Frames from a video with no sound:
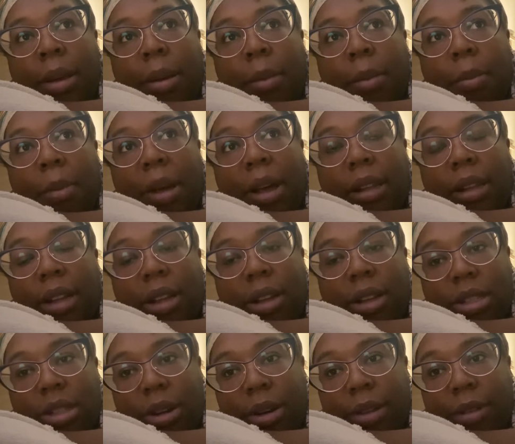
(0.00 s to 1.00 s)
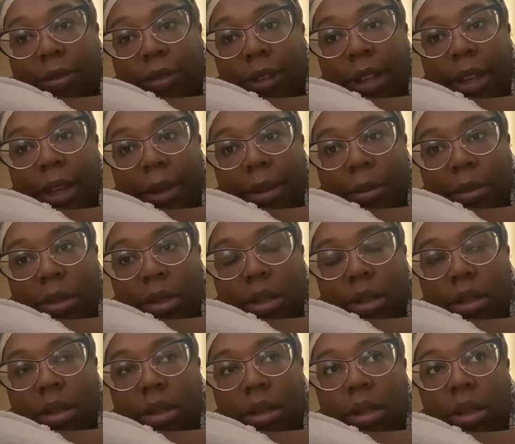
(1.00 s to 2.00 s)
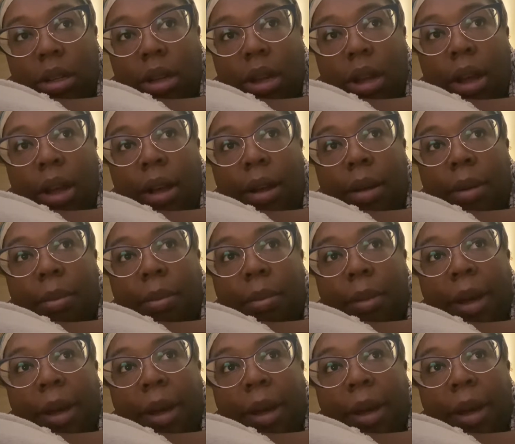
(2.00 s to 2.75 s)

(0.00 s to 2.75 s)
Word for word: My lungs are inflamed. Um,